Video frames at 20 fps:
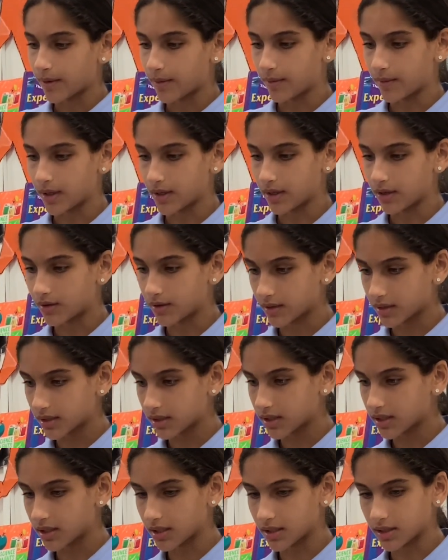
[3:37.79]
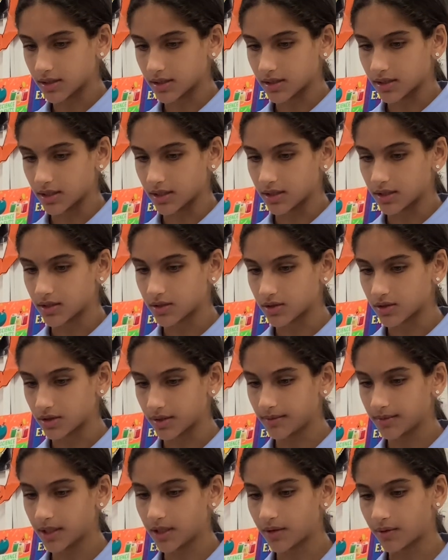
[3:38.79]
where Horton hears an
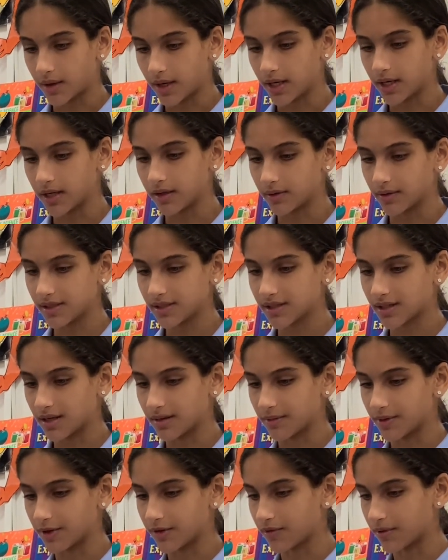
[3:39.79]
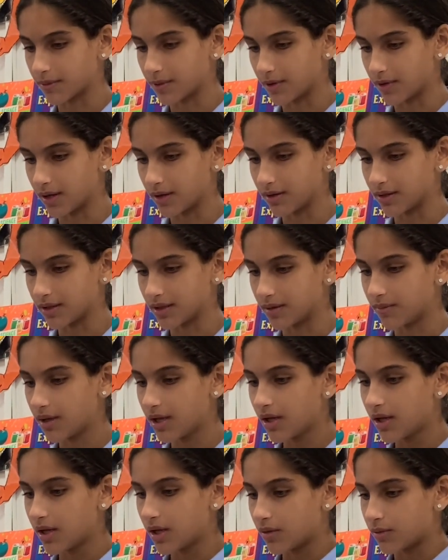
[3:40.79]
extremely quiet noise coming from around him,
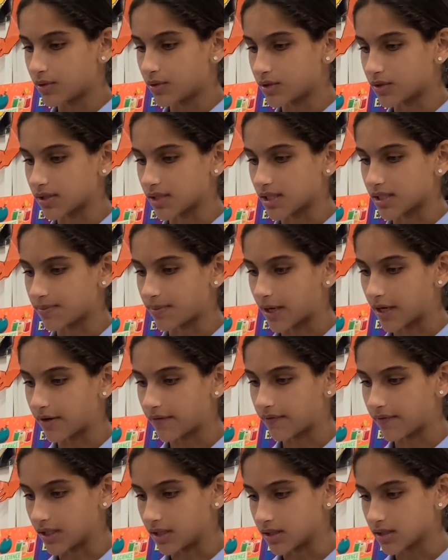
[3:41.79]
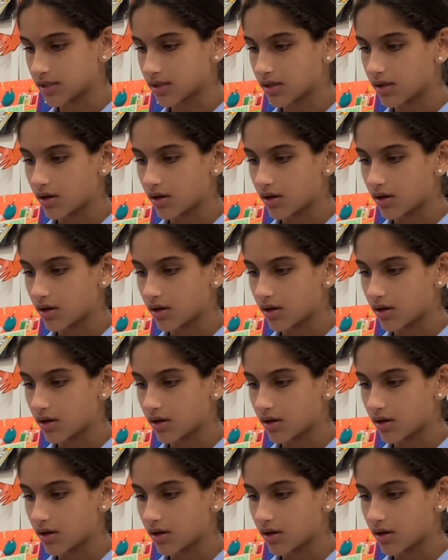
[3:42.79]
which was a speck of dust.